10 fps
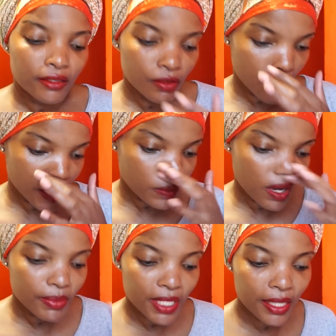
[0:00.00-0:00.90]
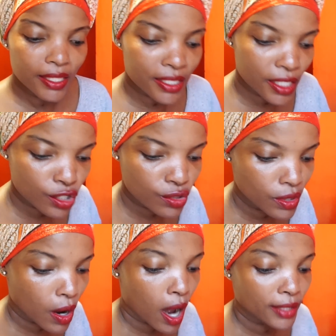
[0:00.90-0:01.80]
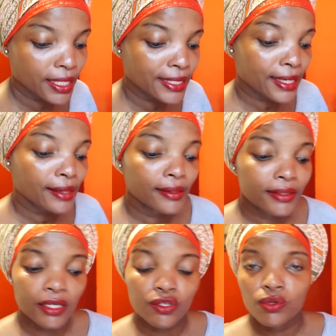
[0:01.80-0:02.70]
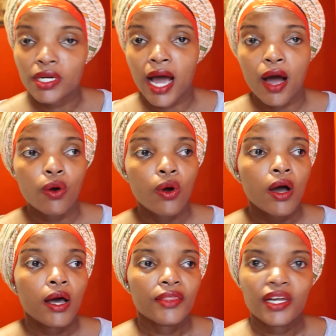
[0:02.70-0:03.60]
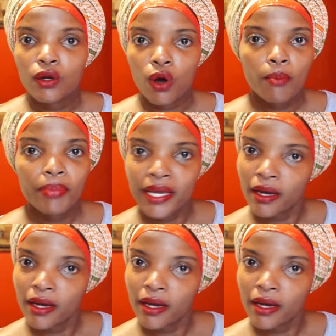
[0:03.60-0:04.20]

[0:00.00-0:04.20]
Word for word: So now that's why I'm saying this issue now has escalated to now the law being